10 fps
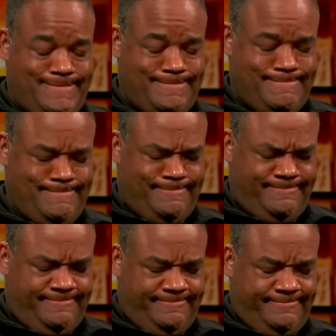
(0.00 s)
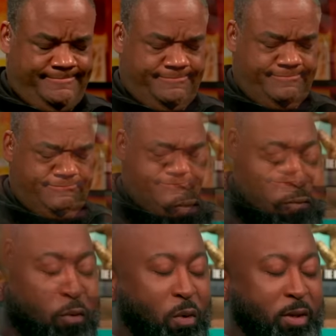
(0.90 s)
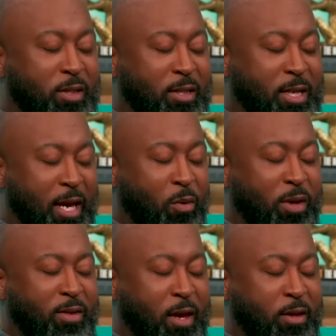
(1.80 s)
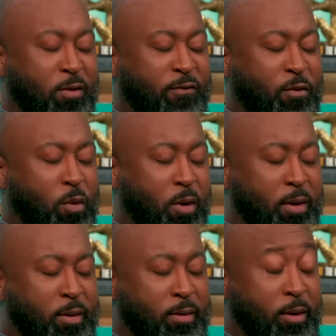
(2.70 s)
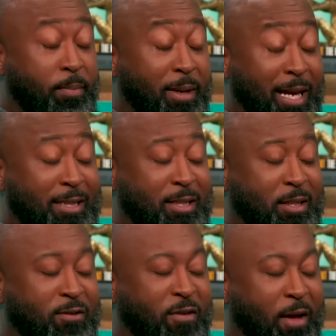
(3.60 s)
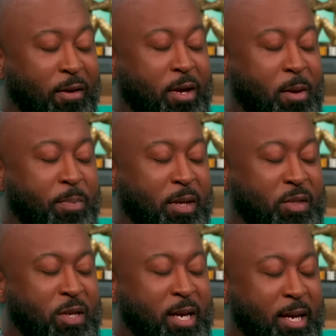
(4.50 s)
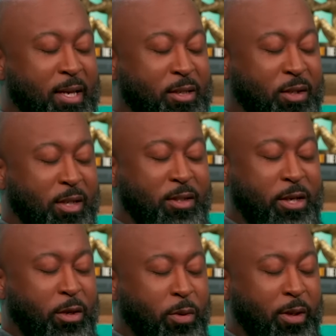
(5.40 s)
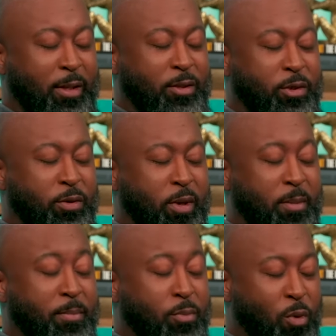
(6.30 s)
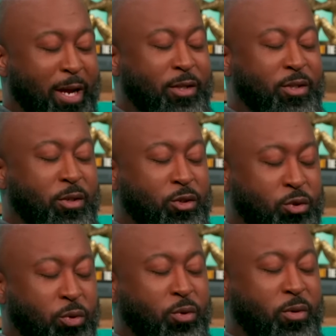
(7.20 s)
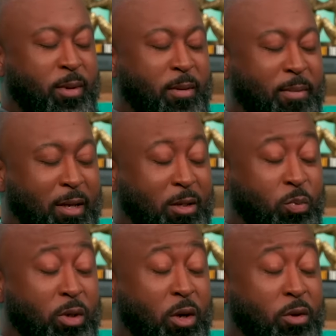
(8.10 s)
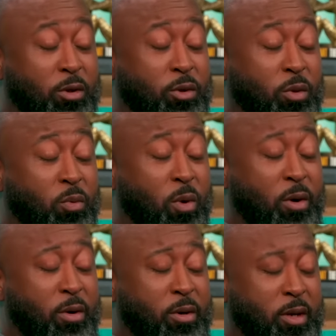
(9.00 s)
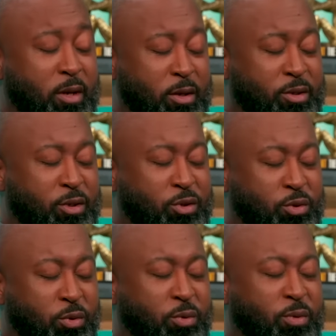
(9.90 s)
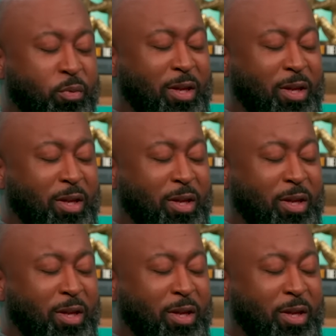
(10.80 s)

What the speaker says: Father God, we thank you for today. We thank you for your blessings. Father, help us to continually to embrace truth because we know that your word is truth.